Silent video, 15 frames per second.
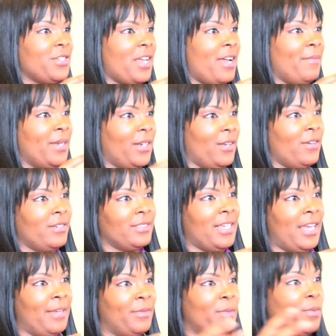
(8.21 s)
Time in a long
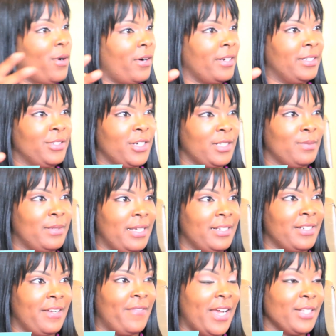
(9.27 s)
time, the Parking and
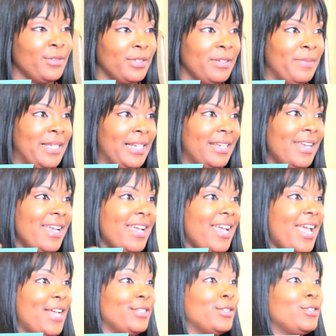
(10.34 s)
Transportation Advisory Committee
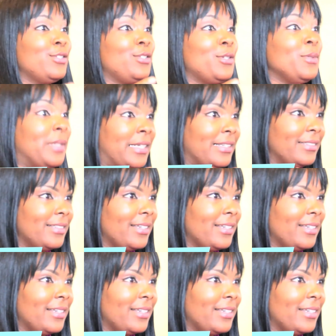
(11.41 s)
has a student,